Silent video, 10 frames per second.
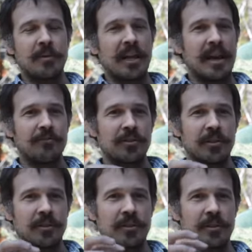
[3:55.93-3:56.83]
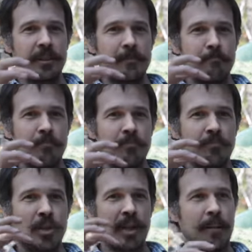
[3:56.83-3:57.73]
after
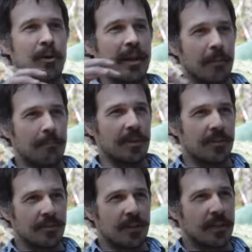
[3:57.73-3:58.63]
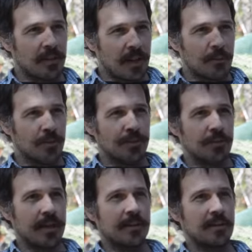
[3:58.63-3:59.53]
collaborating on beers like a lot of breweries are
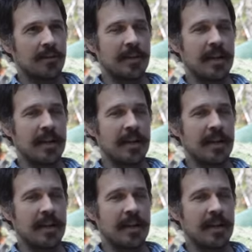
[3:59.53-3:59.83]
out there doing